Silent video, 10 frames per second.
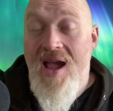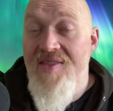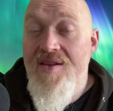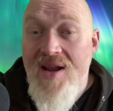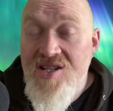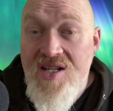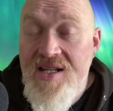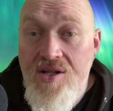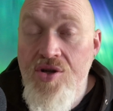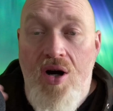And they're
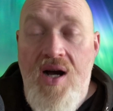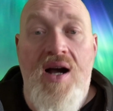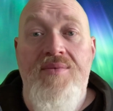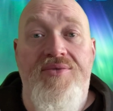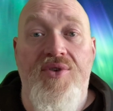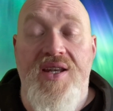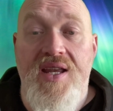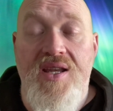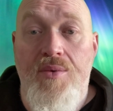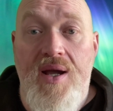actually not harmful in
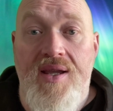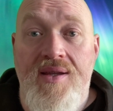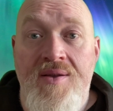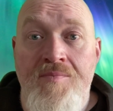any way.